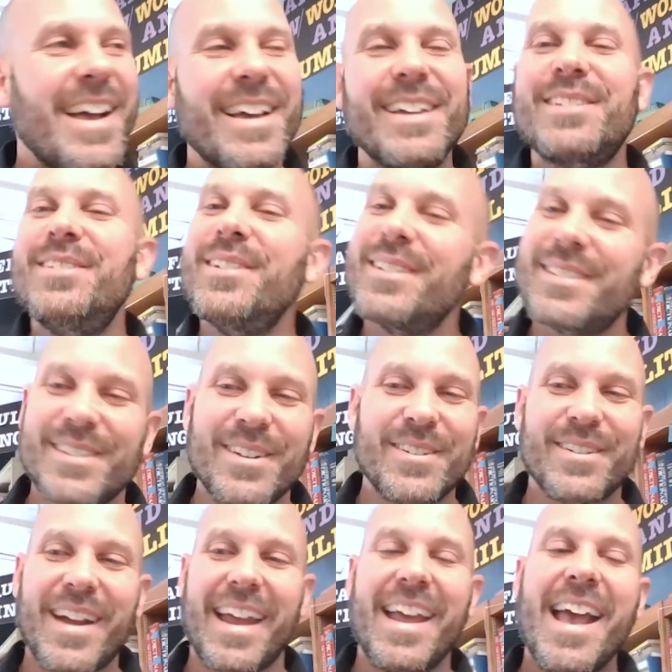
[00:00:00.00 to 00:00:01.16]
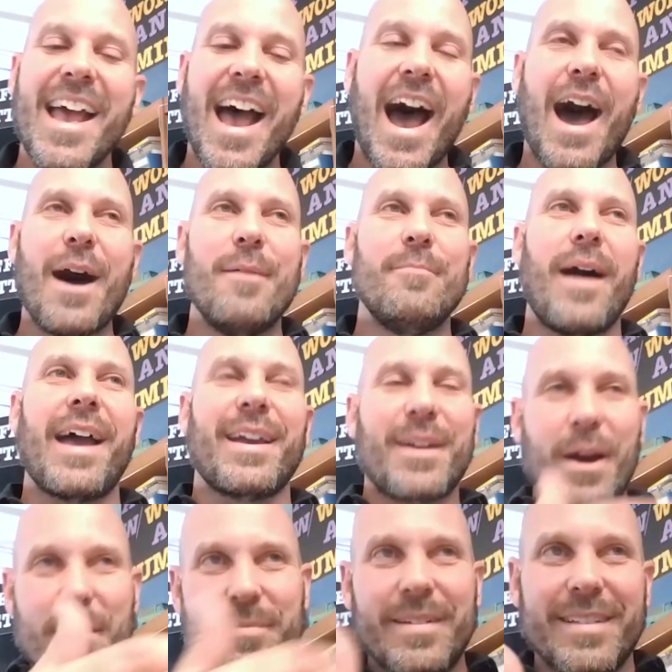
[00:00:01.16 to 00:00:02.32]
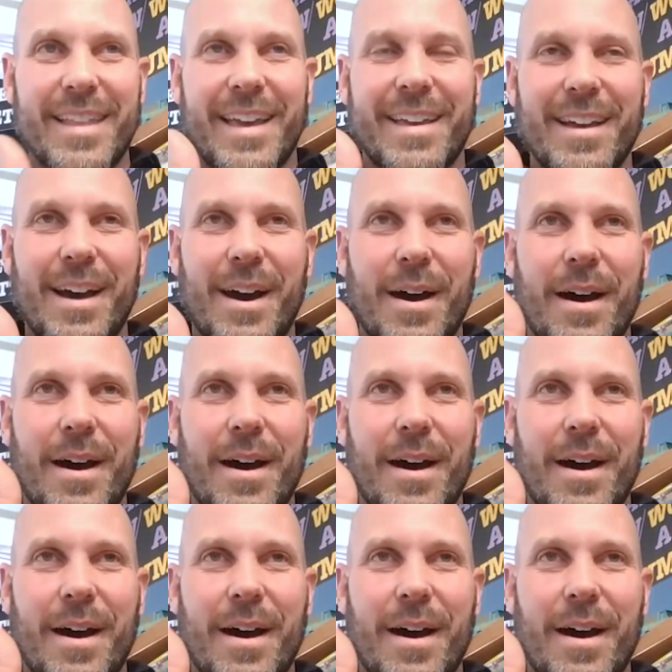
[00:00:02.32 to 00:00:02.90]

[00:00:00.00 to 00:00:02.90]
this is so great. I come like,